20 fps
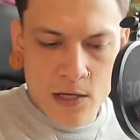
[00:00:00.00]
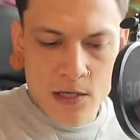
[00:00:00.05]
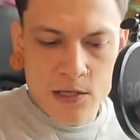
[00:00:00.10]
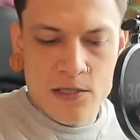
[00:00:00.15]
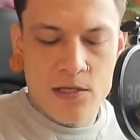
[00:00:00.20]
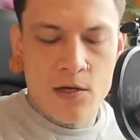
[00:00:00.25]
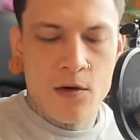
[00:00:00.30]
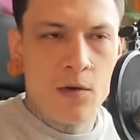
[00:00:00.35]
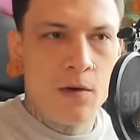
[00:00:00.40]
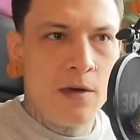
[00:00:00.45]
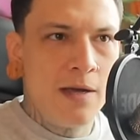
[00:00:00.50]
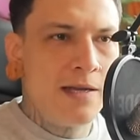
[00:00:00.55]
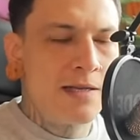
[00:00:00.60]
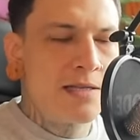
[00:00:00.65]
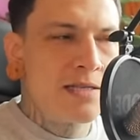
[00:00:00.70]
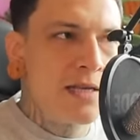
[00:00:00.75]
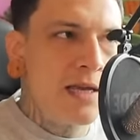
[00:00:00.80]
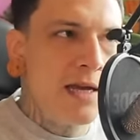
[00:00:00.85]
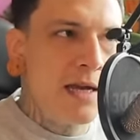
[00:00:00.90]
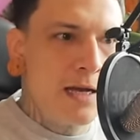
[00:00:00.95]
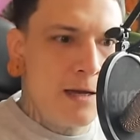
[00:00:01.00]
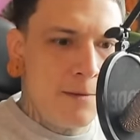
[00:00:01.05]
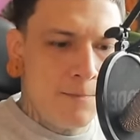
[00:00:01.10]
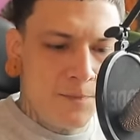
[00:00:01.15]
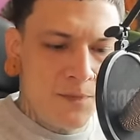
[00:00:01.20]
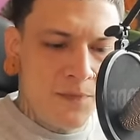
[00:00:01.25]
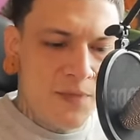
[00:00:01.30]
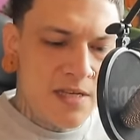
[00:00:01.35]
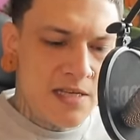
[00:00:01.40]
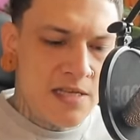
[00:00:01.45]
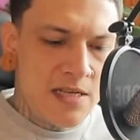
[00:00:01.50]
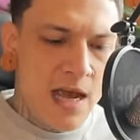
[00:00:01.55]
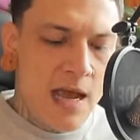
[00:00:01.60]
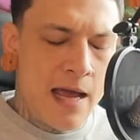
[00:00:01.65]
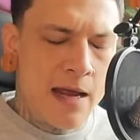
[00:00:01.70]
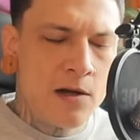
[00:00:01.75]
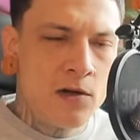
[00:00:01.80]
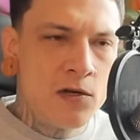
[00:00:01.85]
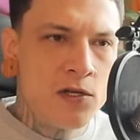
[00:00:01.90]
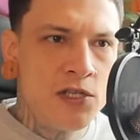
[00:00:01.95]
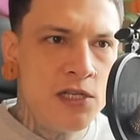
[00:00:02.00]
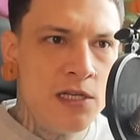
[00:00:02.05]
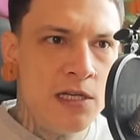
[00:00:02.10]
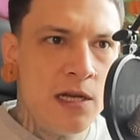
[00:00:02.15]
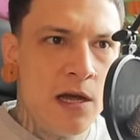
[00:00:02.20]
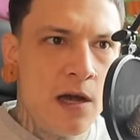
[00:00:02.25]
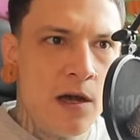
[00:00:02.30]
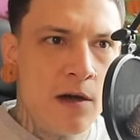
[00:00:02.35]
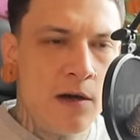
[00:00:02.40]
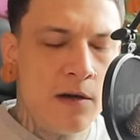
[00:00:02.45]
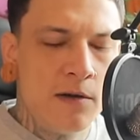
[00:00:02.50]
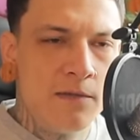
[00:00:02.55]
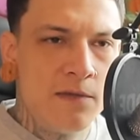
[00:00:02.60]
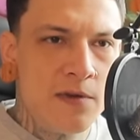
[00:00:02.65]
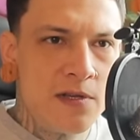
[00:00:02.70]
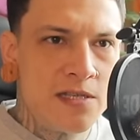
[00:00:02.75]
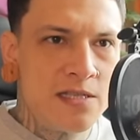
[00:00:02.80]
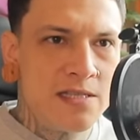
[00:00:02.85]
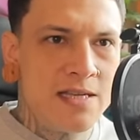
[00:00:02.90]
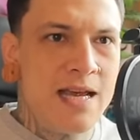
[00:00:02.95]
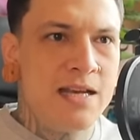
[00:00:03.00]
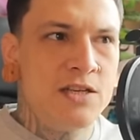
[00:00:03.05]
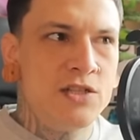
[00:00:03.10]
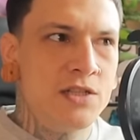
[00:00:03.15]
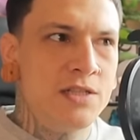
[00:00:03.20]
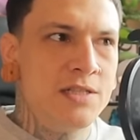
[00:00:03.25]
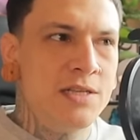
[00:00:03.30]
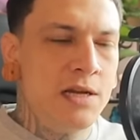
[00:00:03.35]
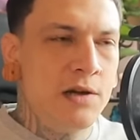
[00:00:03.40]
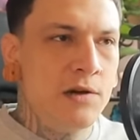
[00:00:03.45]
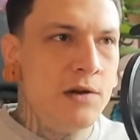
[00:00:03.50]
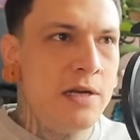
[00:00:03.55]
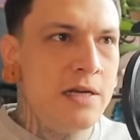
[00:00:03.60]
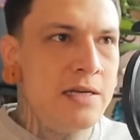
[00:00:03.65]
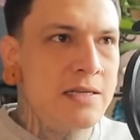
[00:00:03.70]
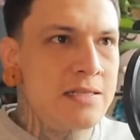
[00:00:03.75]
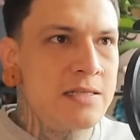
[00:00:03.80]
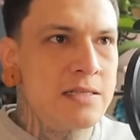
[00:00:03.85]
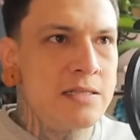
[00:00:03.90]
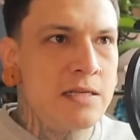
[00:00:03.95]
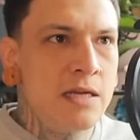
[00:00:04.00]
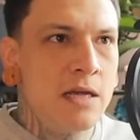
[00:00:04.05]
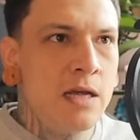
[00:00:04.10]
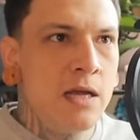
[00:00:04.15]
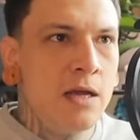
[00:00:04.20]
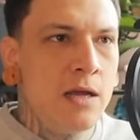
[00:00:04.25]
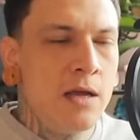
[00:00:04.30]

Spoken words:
So it's like this energy of Sagittarius